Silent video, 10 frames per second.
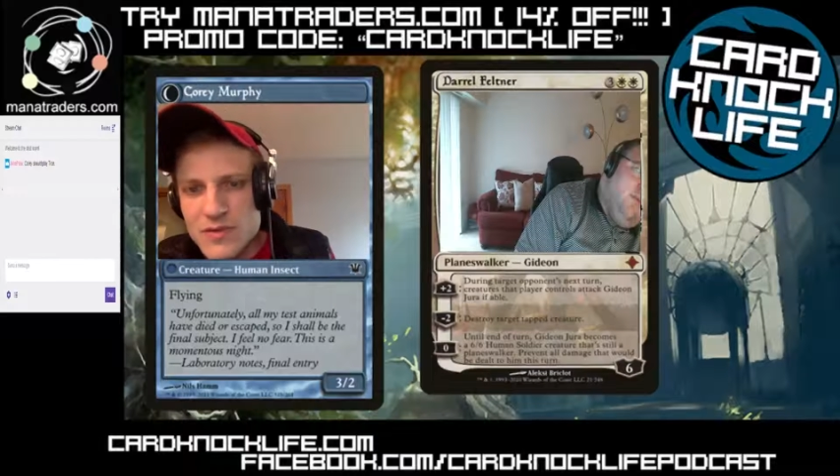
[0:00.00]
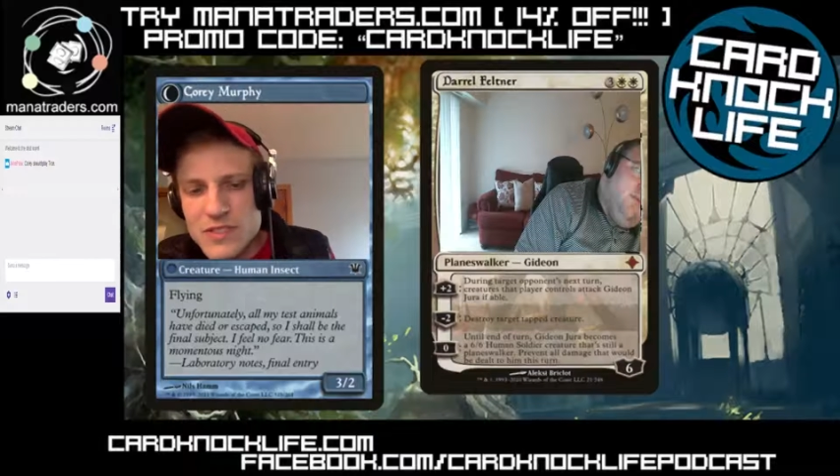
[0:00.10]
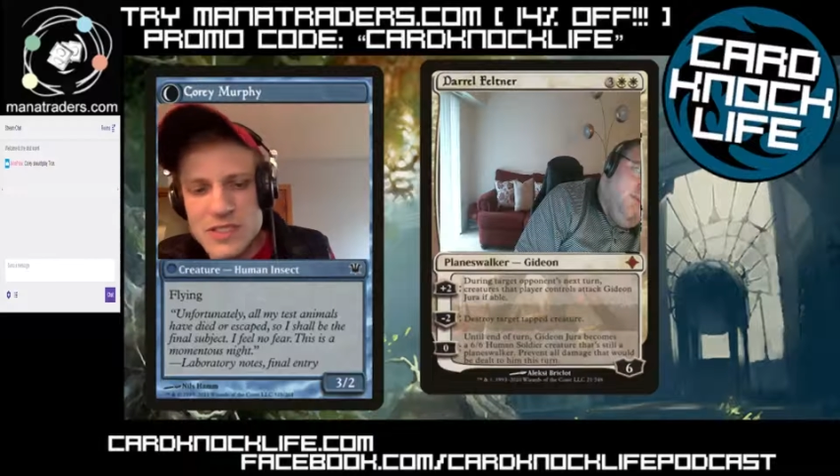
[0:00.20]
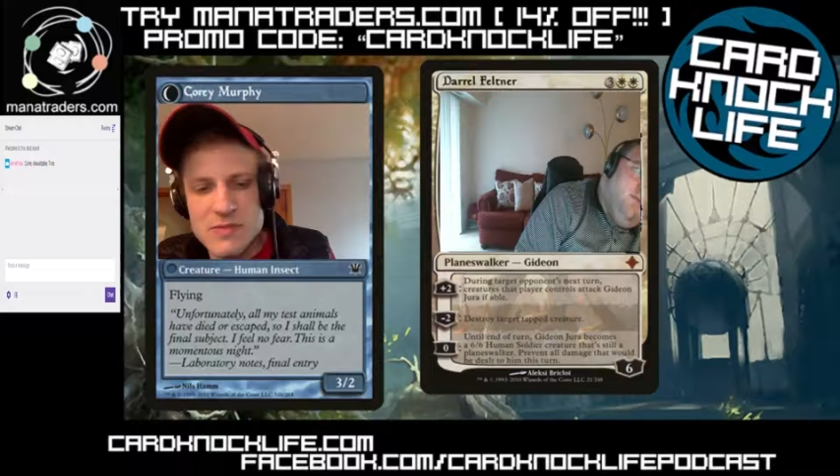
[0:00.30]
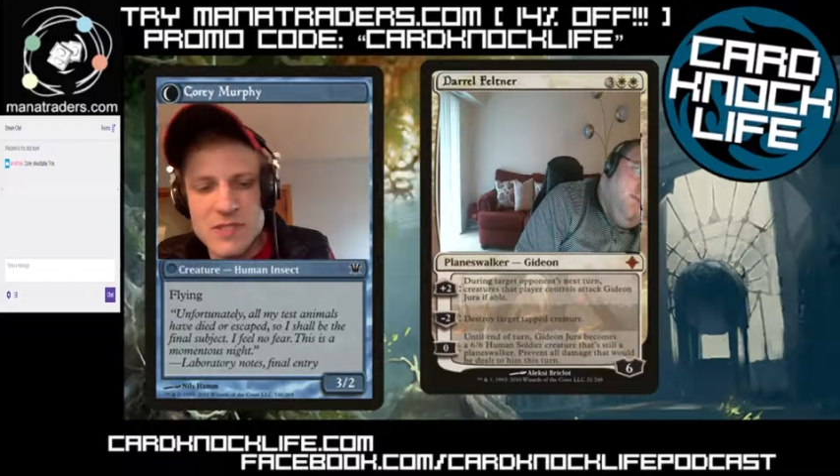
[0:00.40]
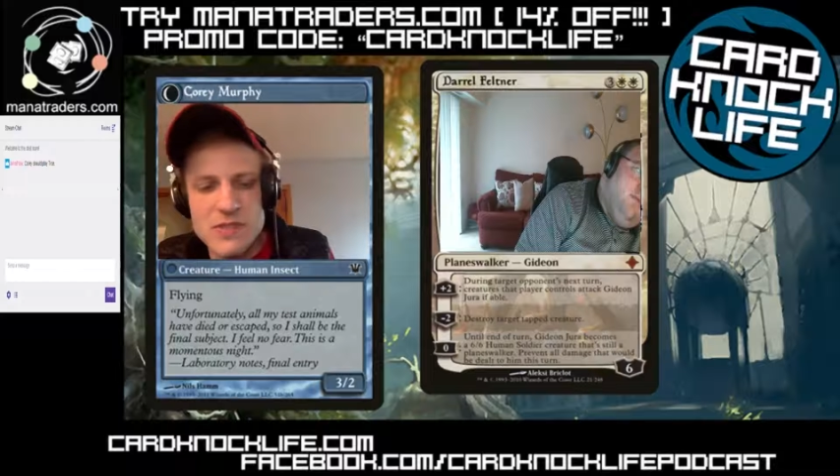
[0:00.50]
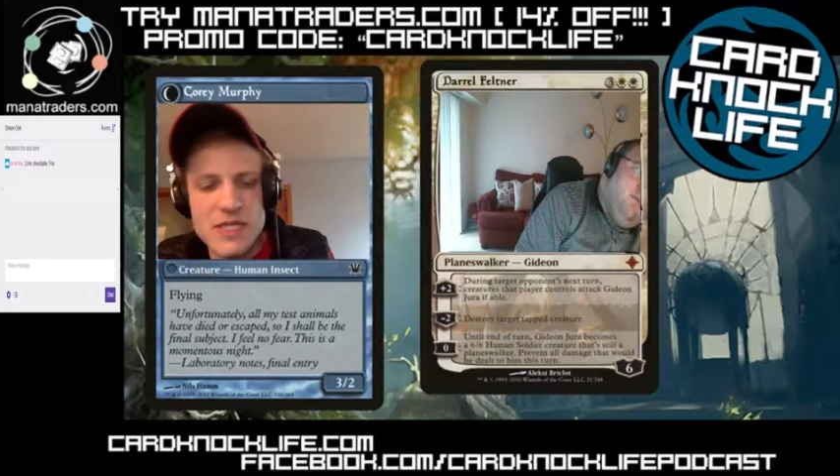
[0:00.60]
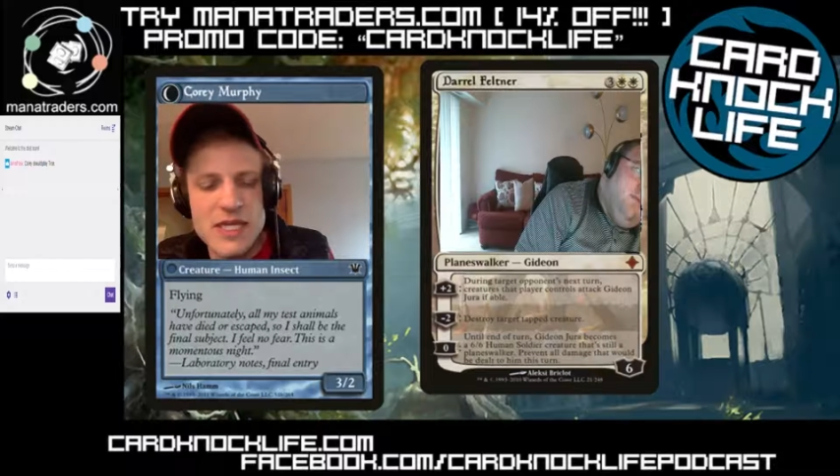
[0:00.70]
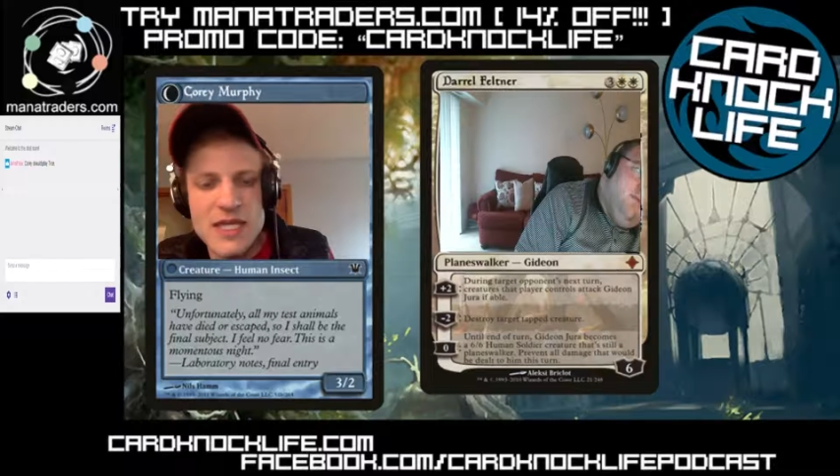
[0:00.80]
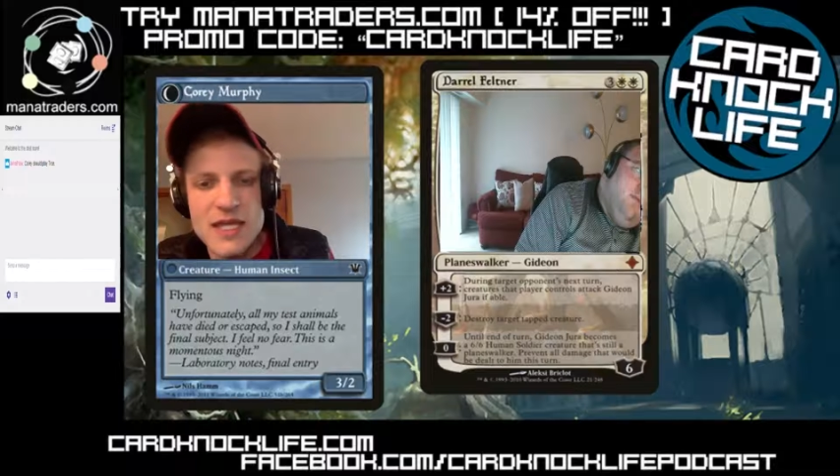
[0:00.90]
which is much
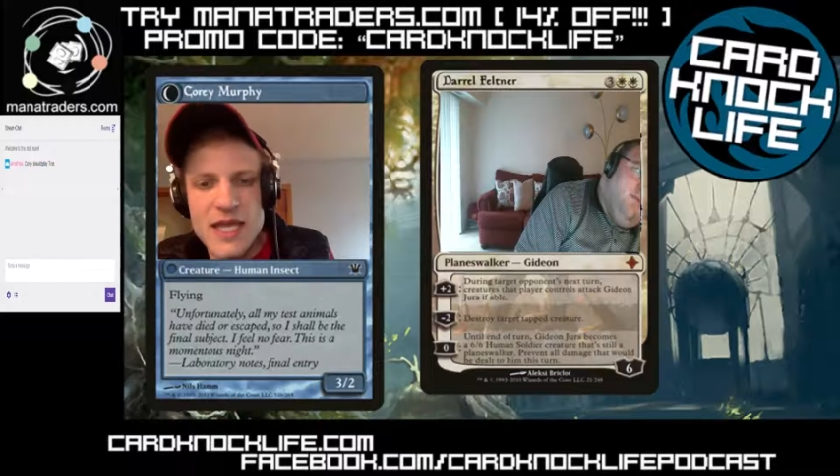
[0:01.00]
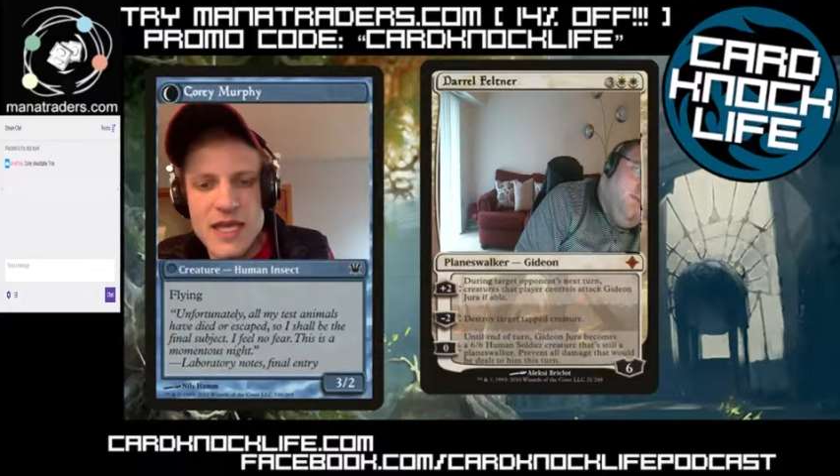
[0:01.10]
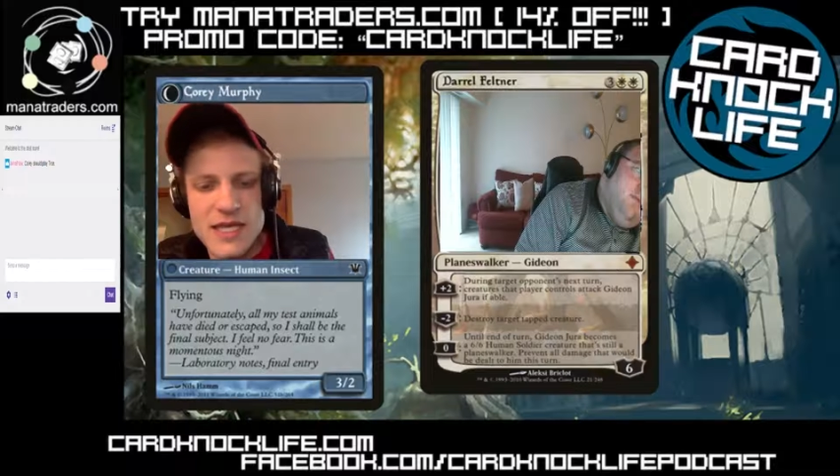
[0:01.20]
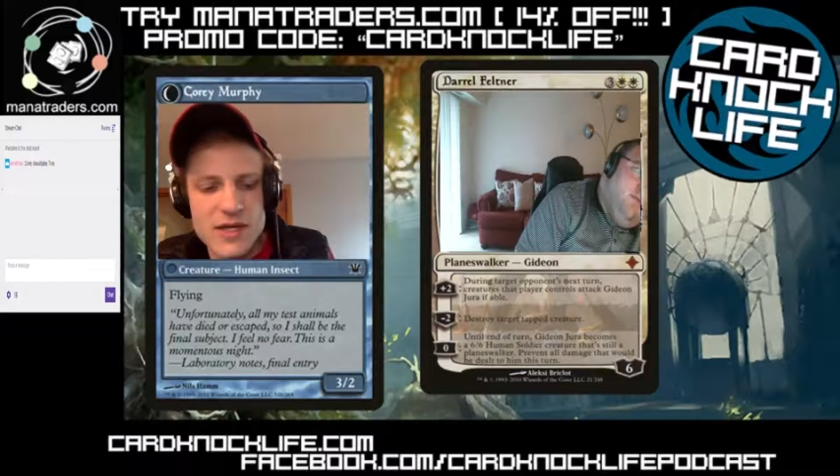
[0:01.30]
needed, and